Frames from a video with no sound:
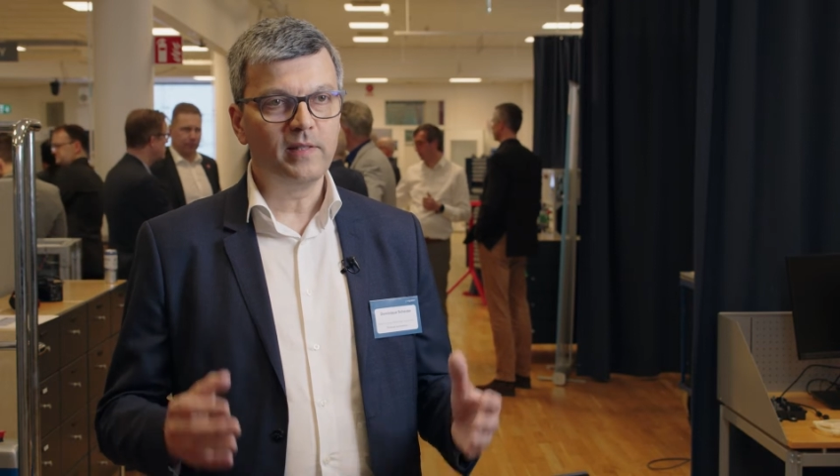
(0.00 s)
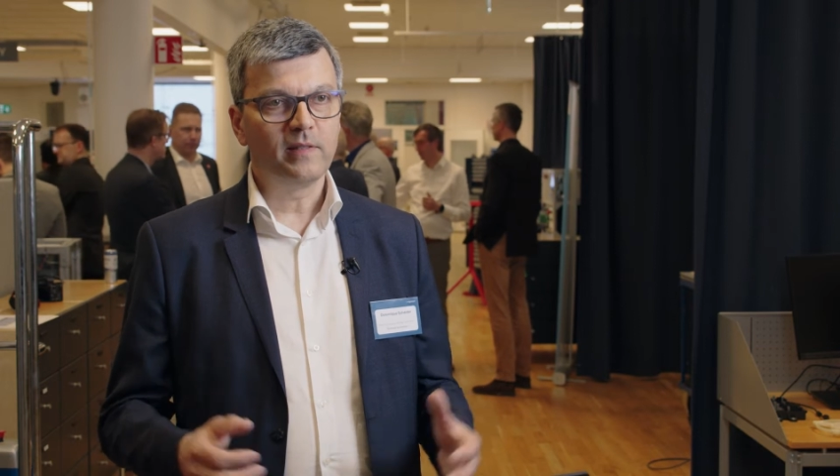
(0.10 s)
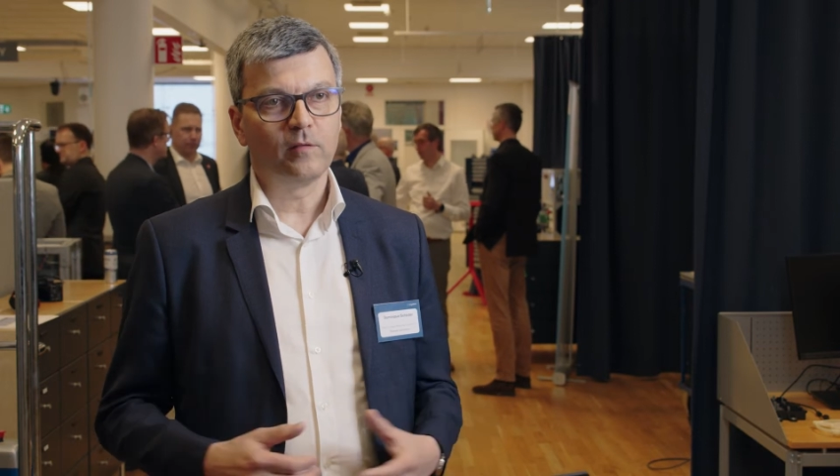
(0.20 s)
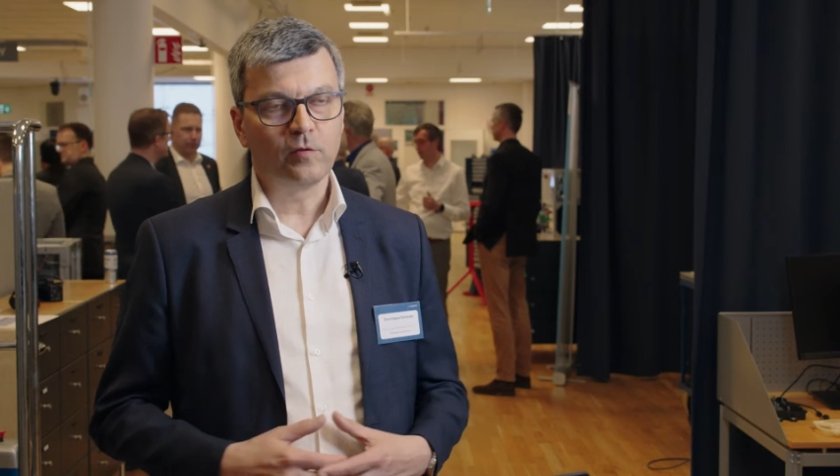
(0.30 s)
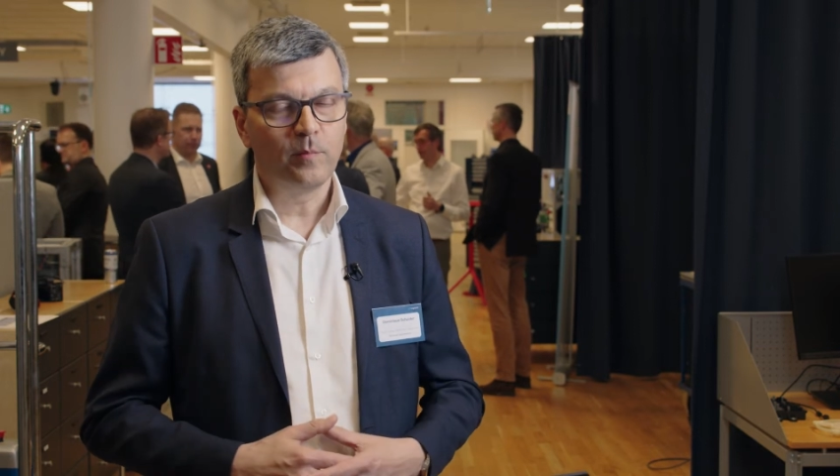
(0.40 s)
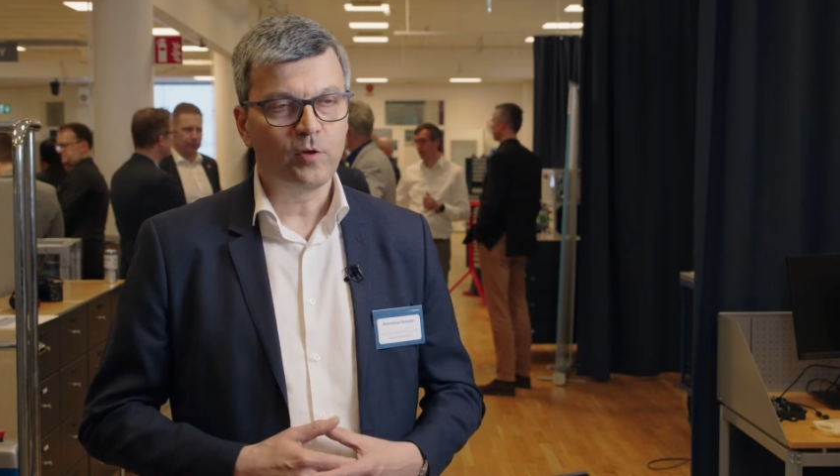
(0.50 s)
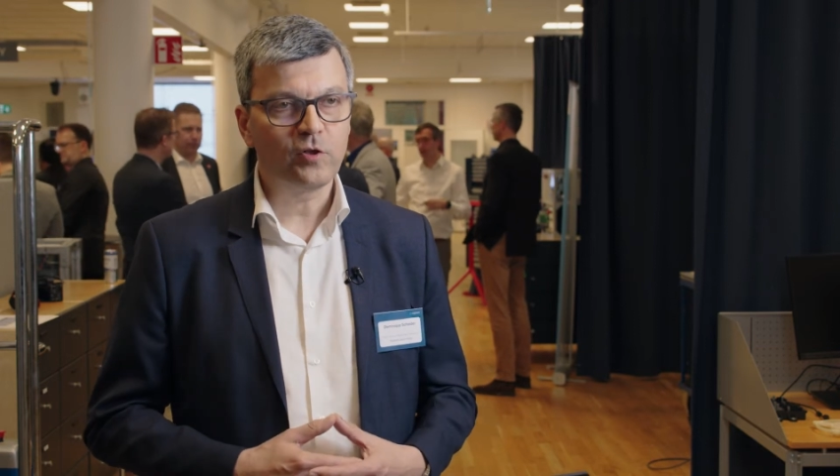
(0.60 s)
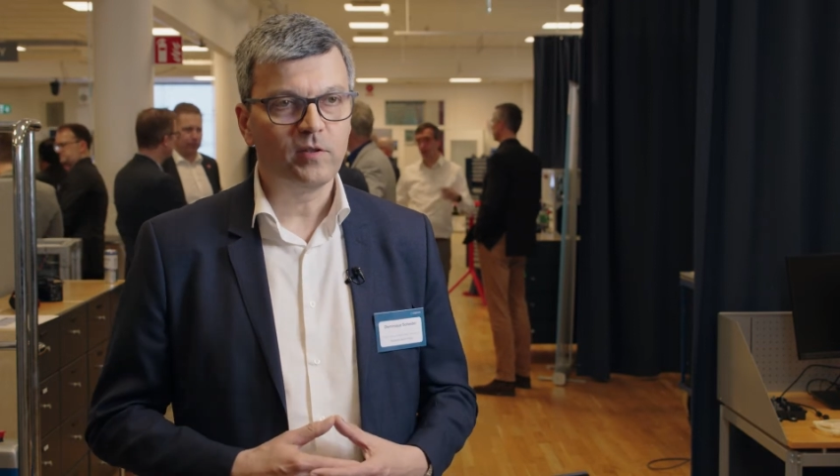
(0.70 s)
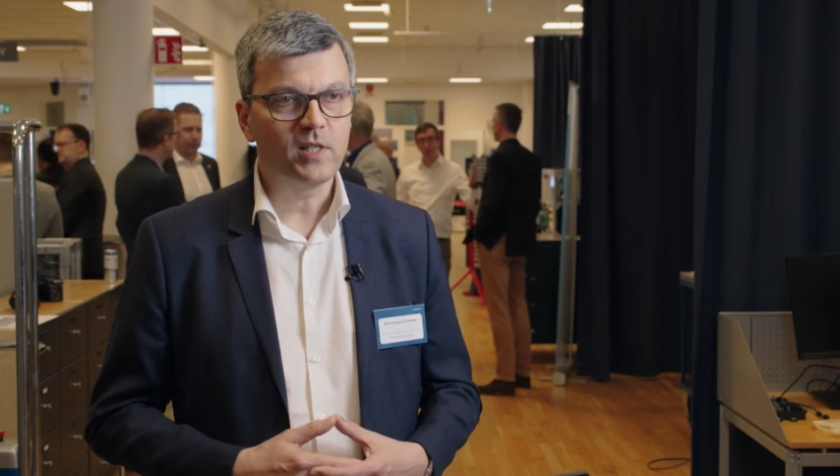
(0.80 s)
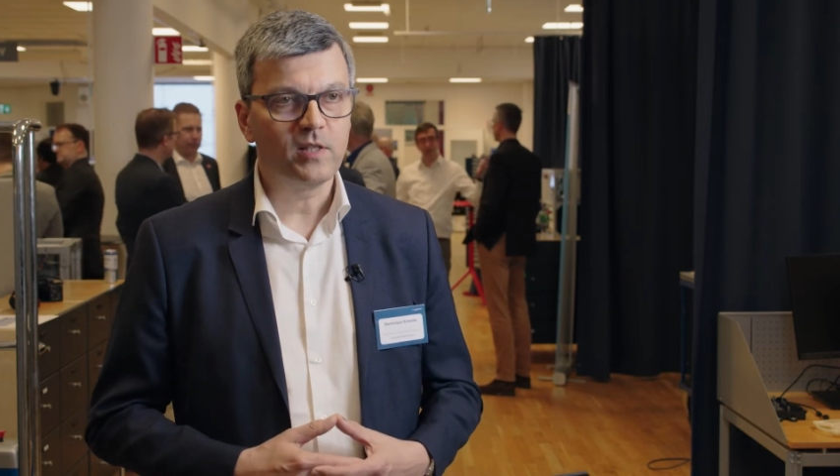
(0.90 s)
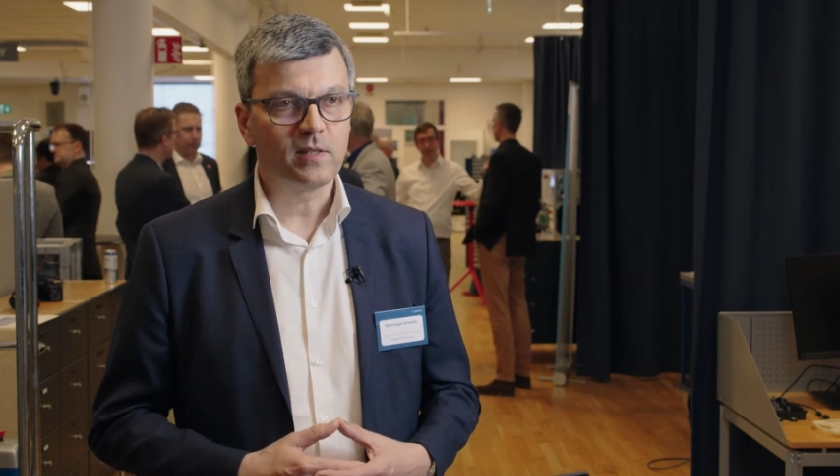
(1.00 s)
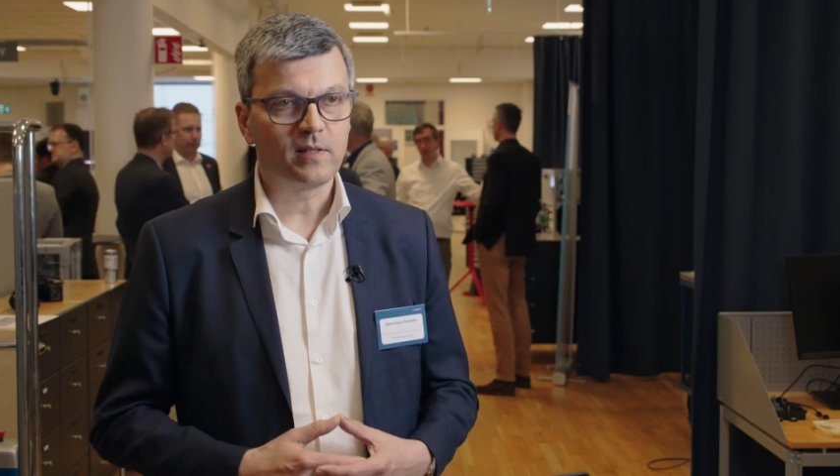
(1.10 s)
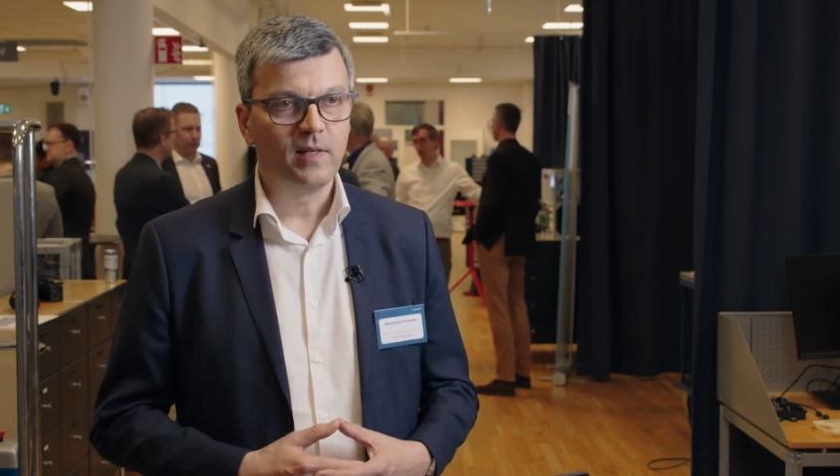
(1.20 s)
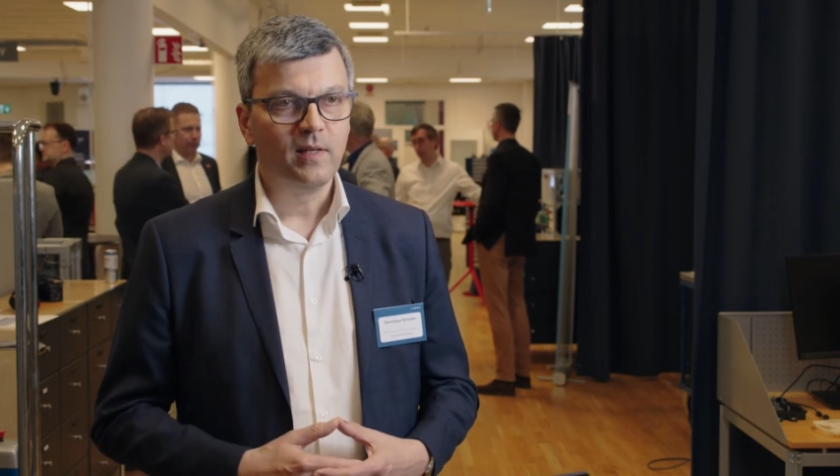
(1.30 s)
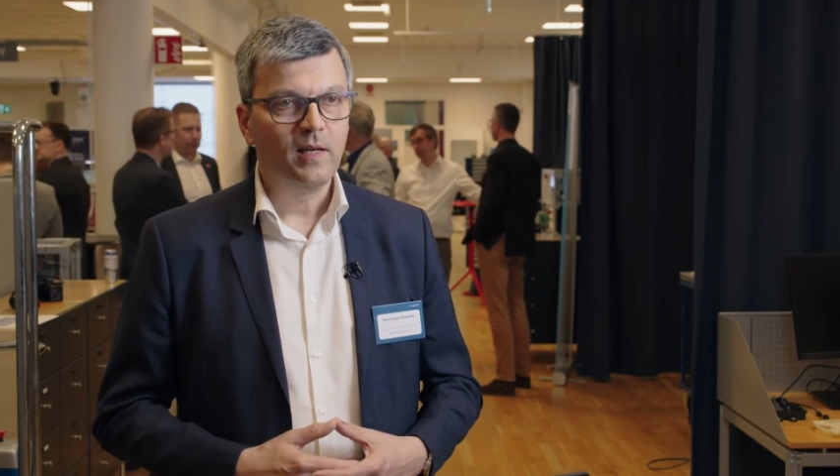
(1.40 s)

internal combustion engines.